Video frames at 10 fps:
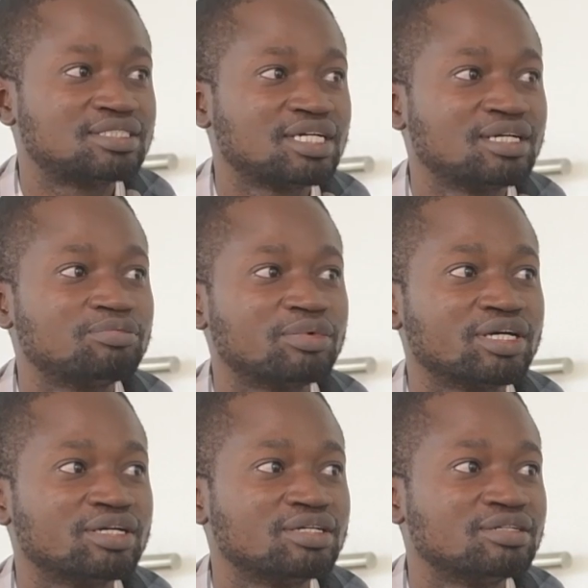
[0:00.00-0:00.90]
tell
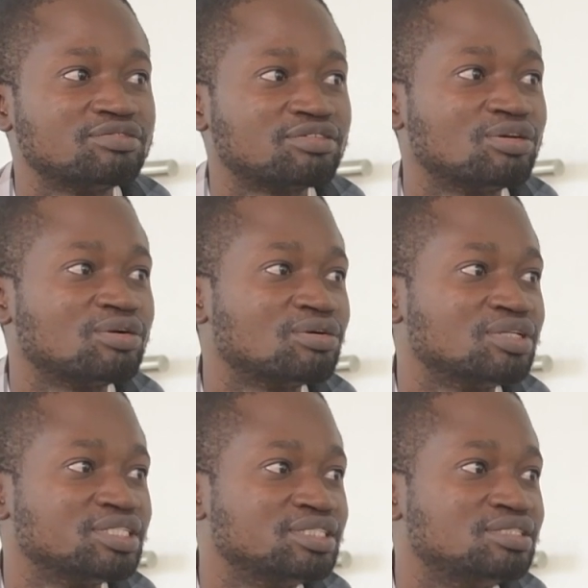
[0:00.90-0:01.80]
my fellow
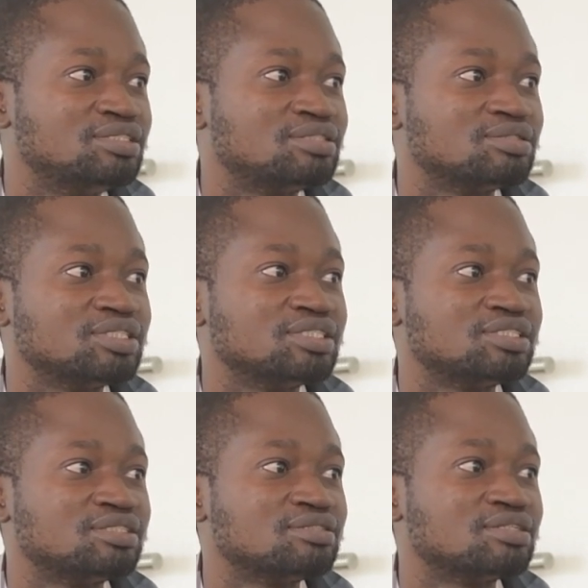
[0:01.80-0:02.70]
colleagues
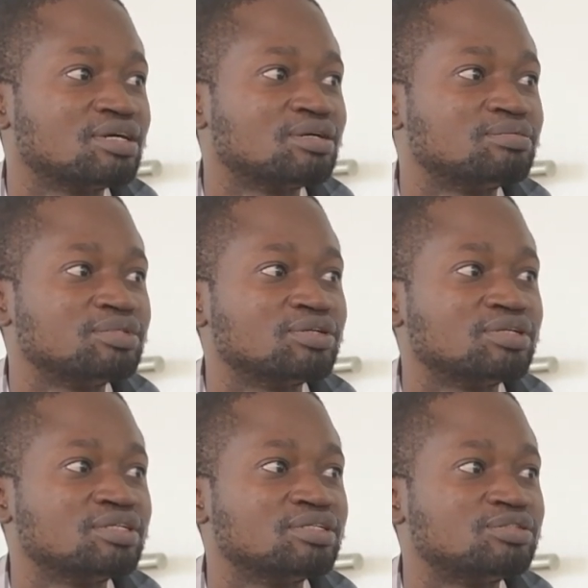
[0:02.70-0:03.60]
is
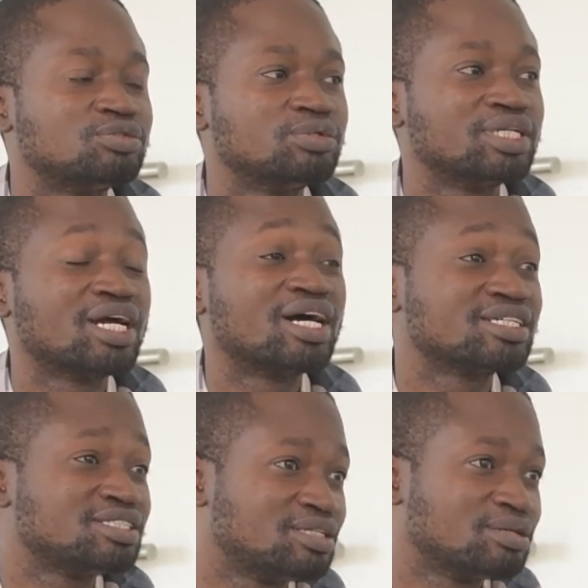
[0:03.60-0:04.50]
to
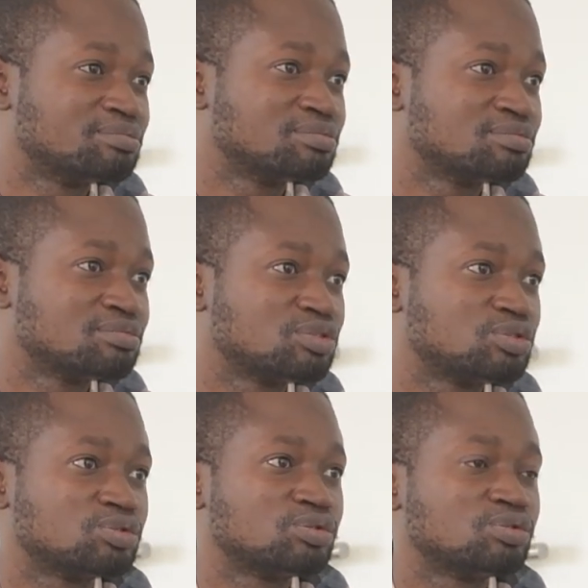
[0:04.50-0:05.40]
encourage them
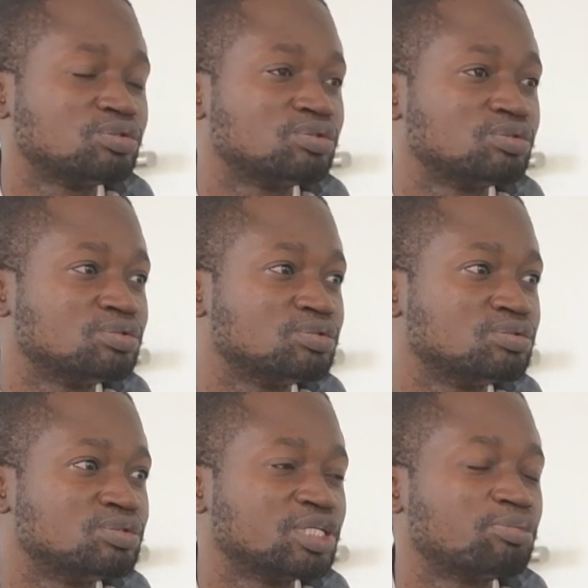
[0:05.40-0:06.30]
to
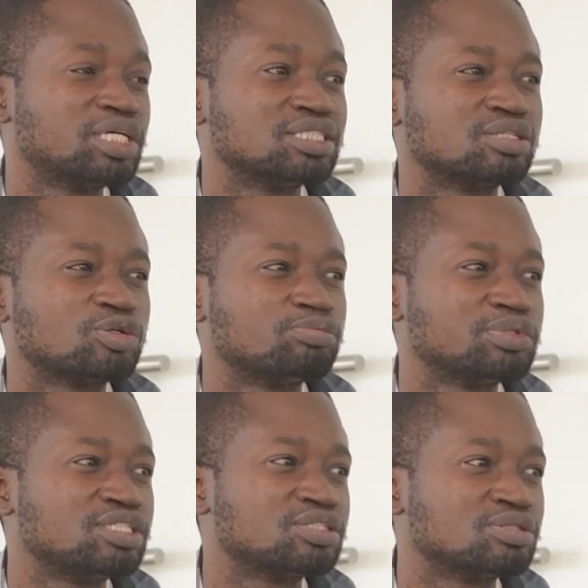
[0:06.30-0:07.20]
take part in the
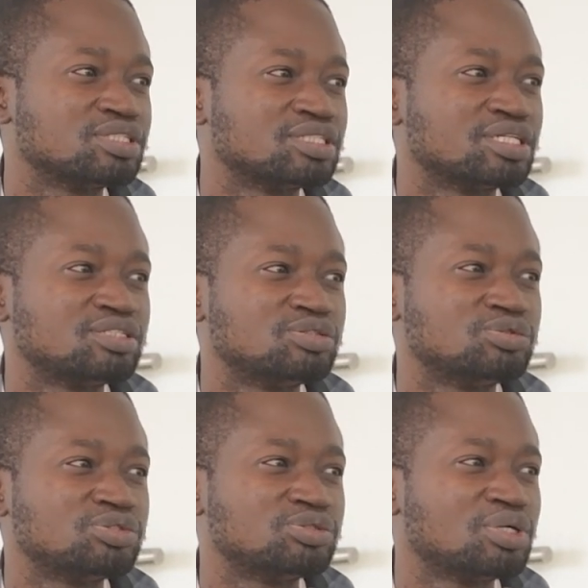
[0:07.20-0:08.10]
competition, in that
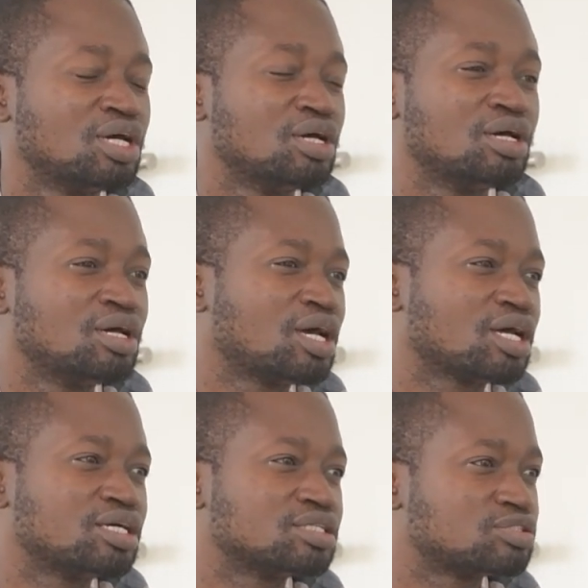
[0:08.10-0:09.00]

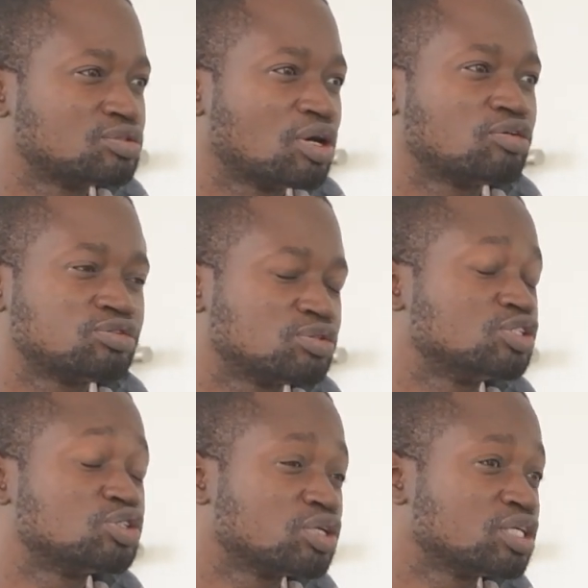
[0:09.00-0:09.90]
you have to
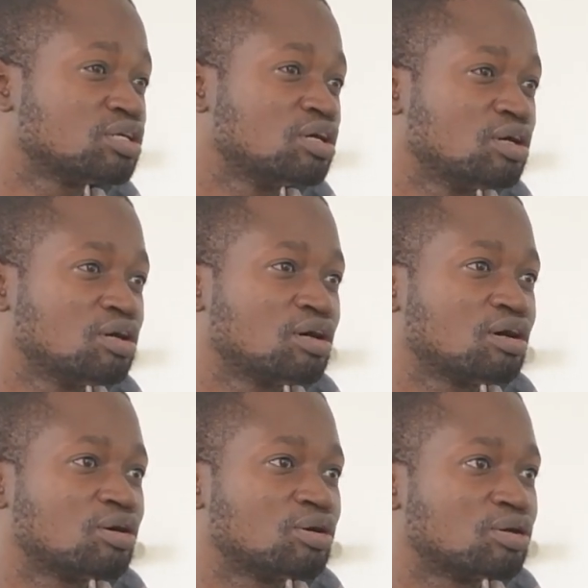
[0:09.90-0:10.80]
enjoy
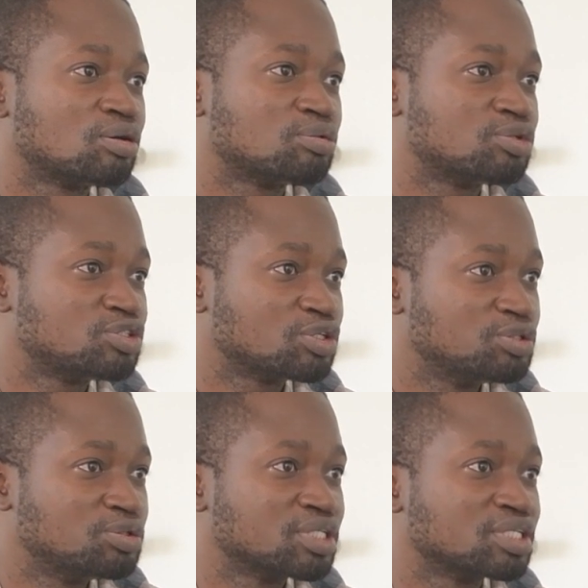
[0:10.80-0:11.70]
what you're
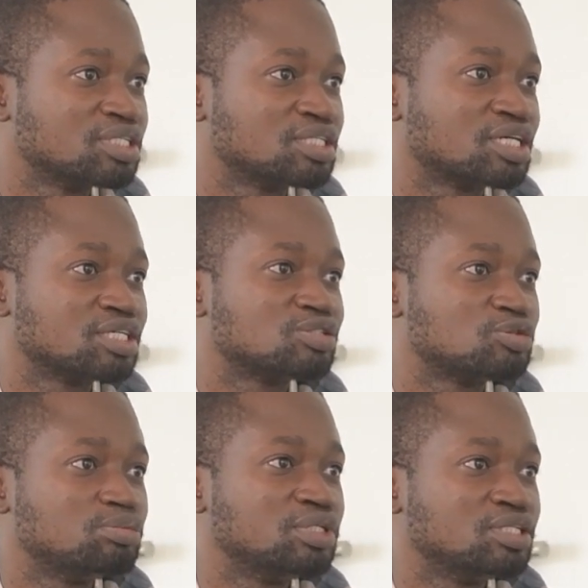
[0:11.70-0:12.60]
doing. It has
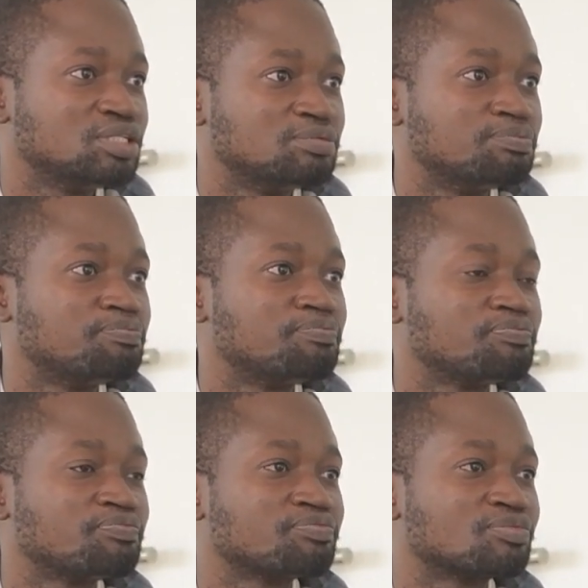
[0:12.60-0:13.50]
to be
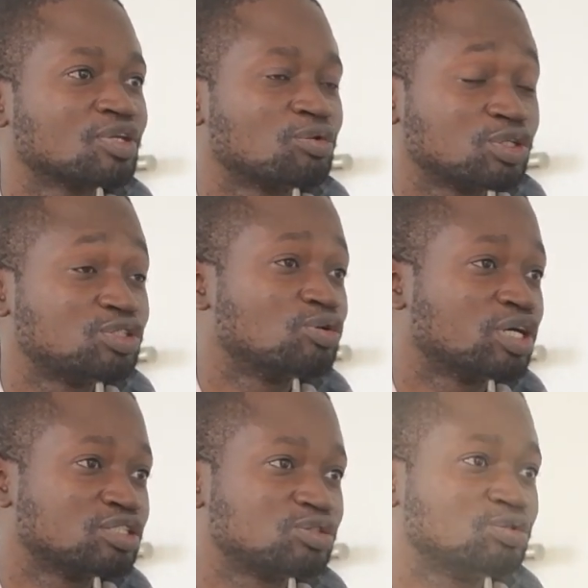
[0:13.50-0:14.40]
what you
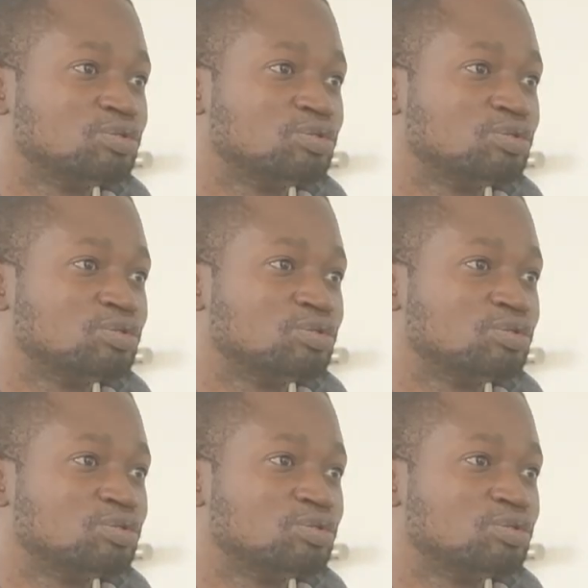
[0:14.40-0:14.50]
want to